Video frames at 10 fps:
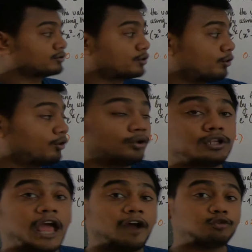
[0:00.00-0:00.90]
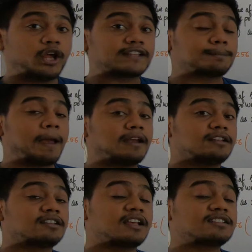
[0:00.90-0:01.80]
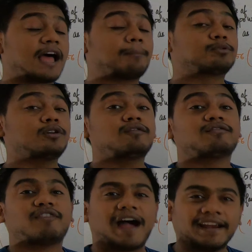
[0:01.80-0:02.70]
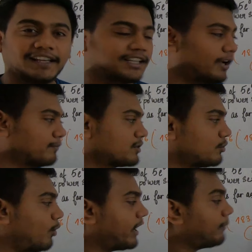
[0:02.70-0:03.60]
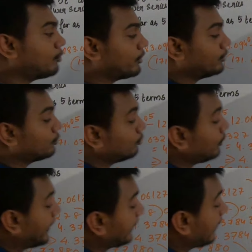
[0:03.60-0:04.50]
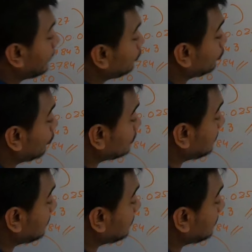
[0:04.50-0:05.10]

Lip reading: So you have to expand this up to 5 terms. So what I'm going to do, again, you know